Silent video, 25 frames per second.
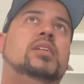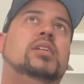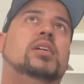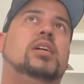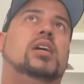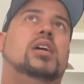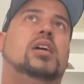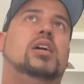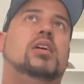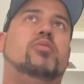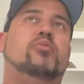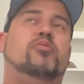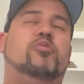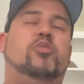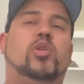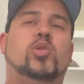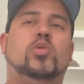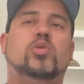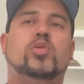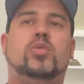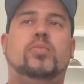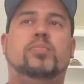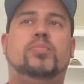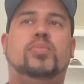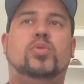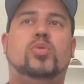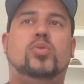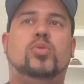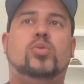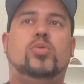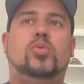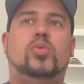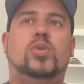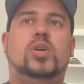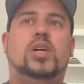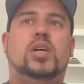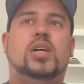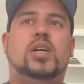
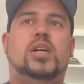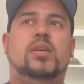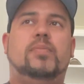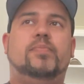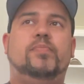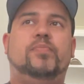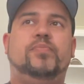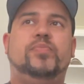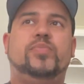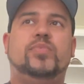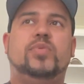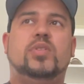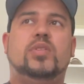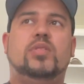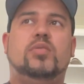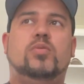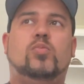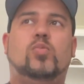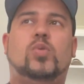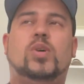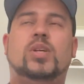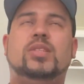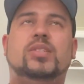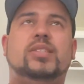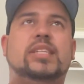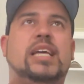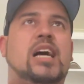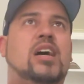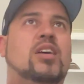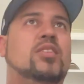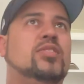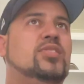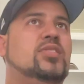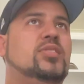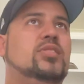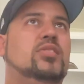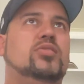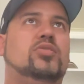foldable
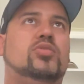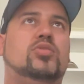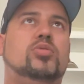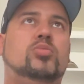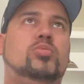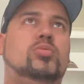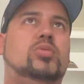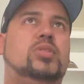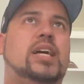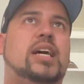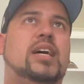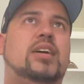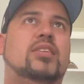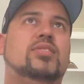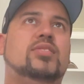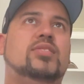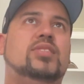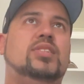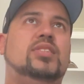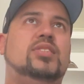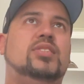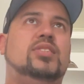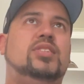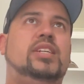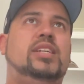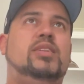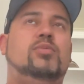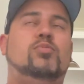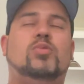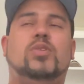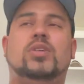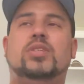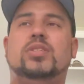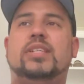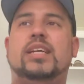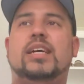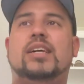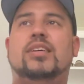1000 or 2000
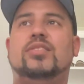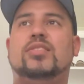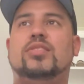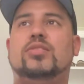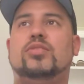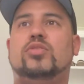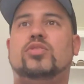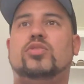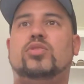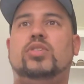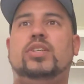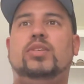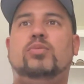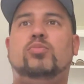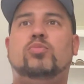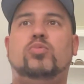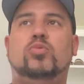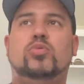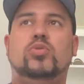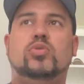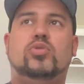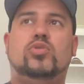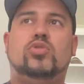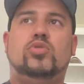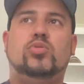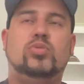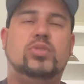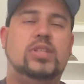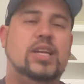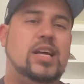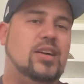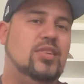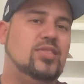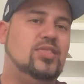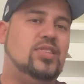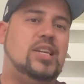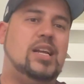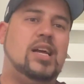T1000
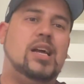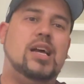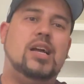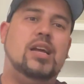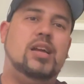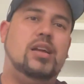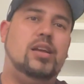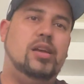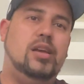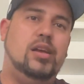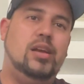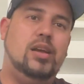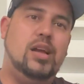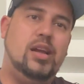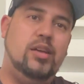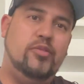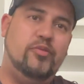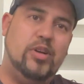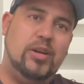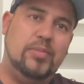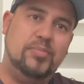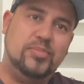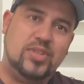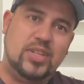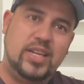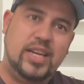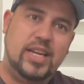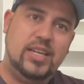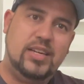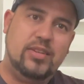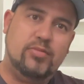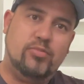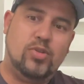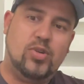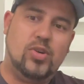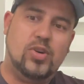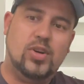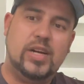T2000. If I'm saying
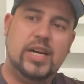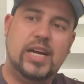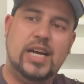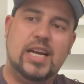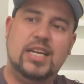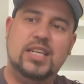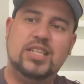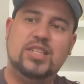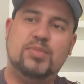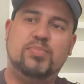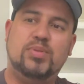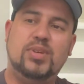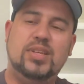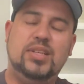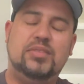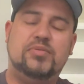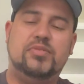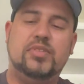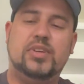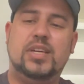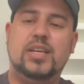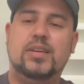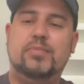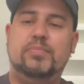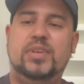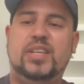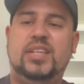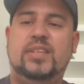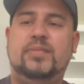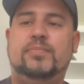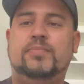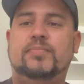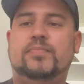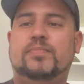it wrong, guys, please forgive me,